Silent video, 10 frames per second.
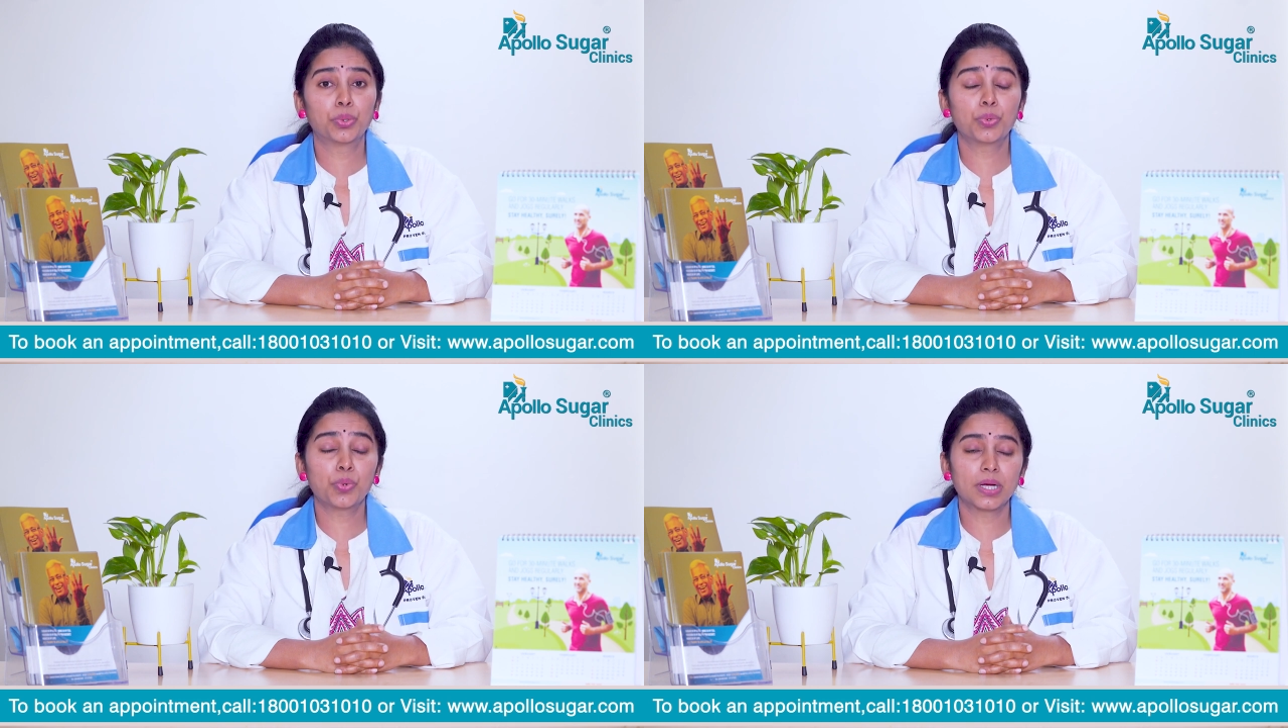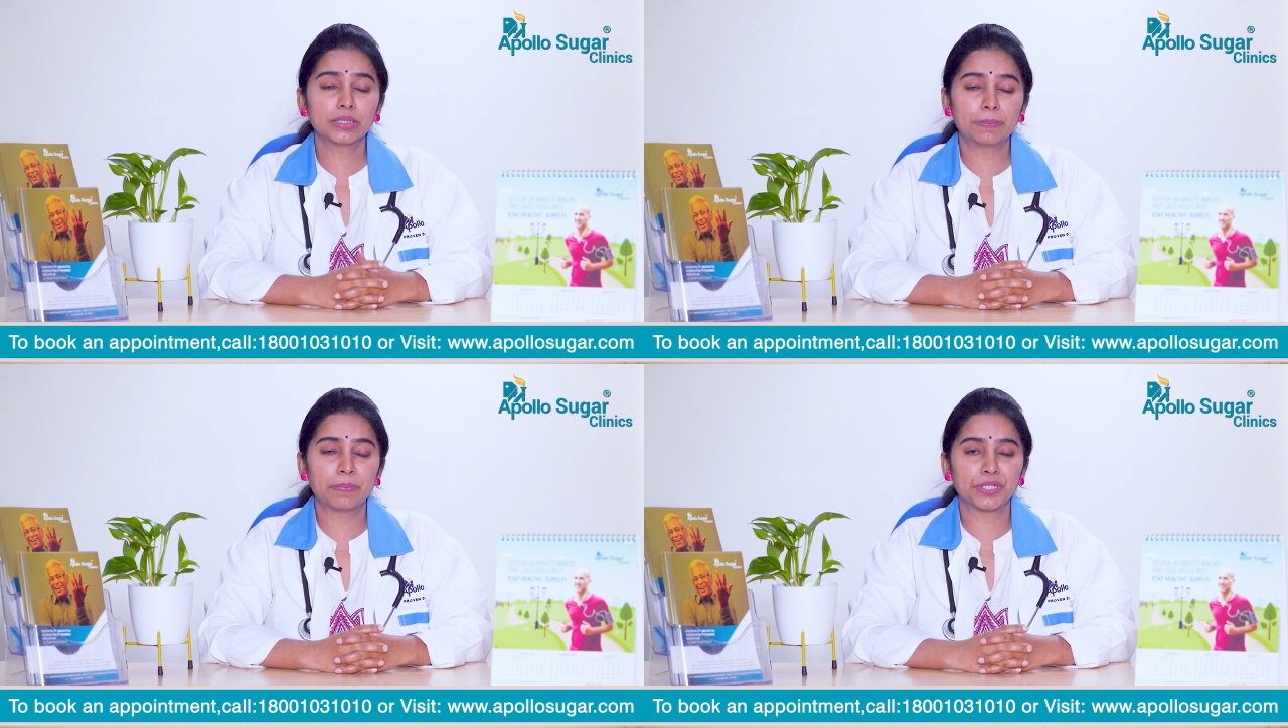Who are
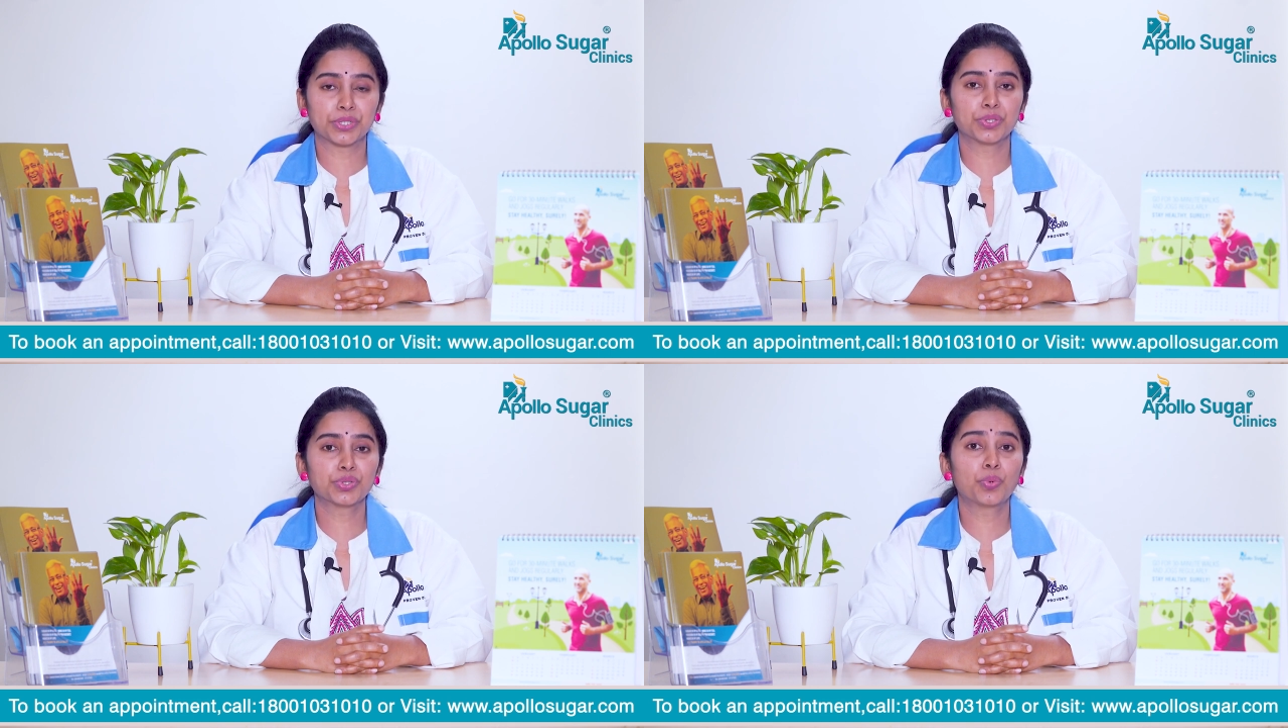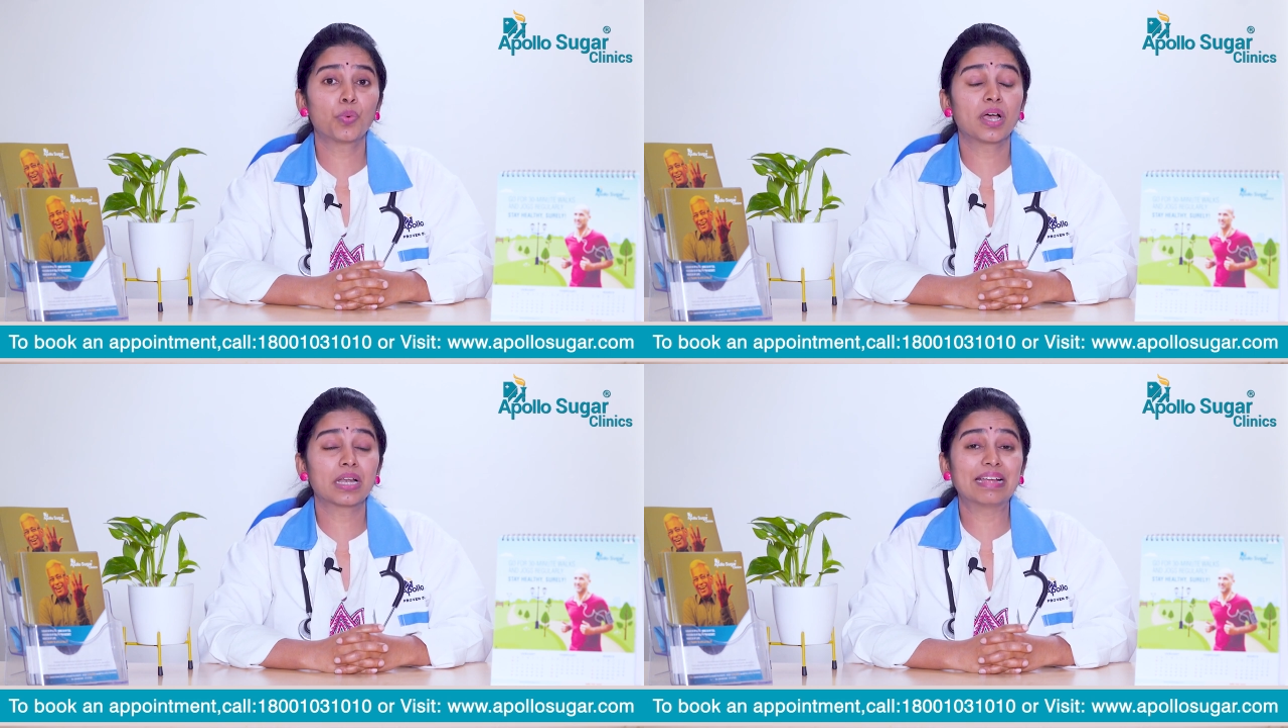the patients
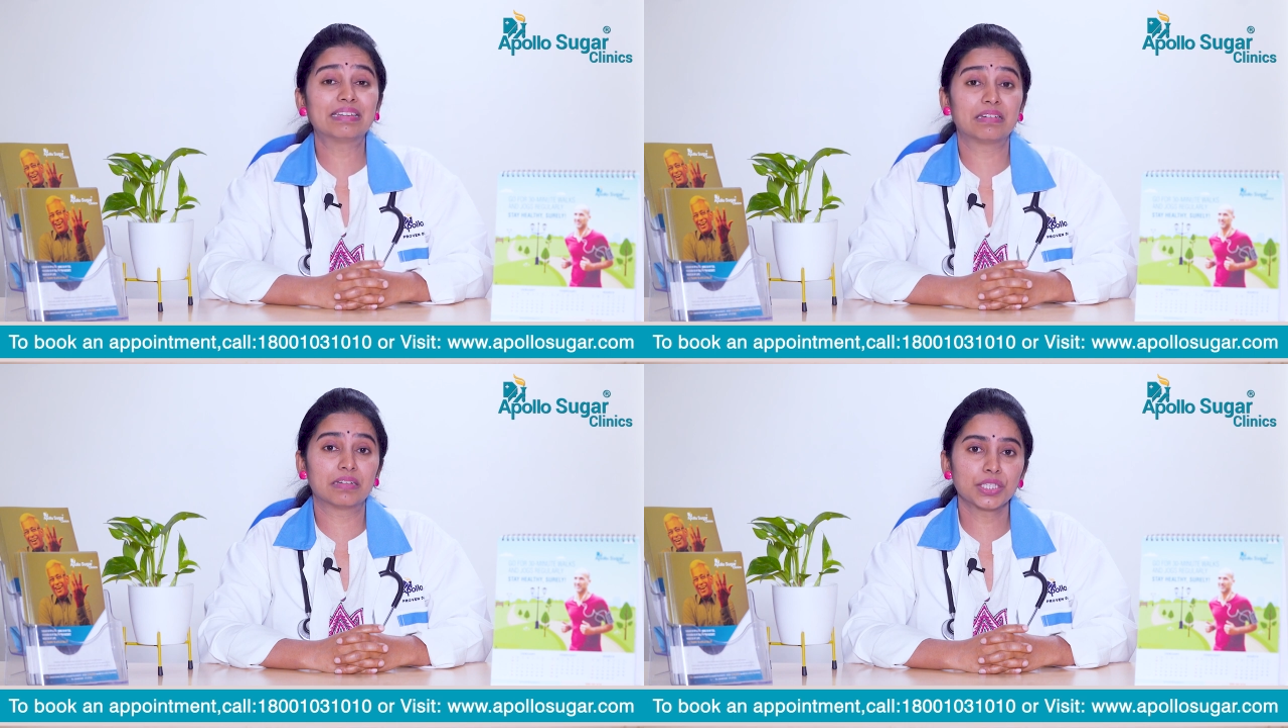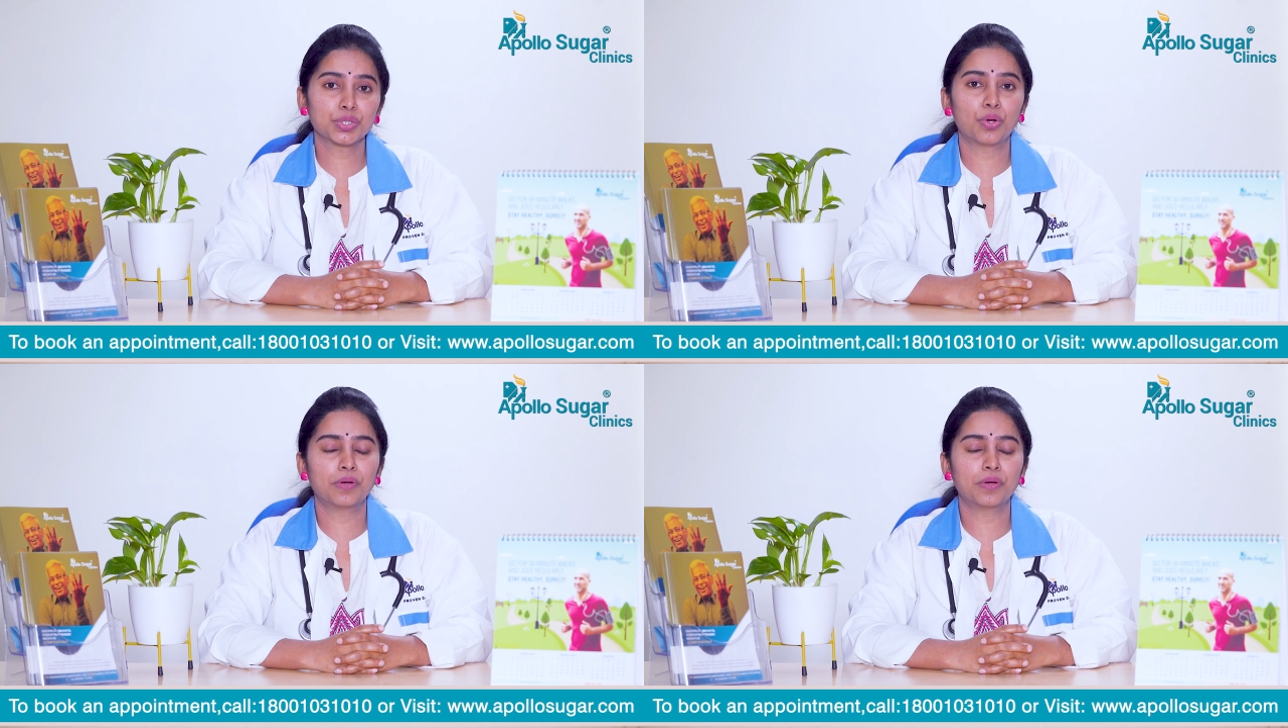who are at risk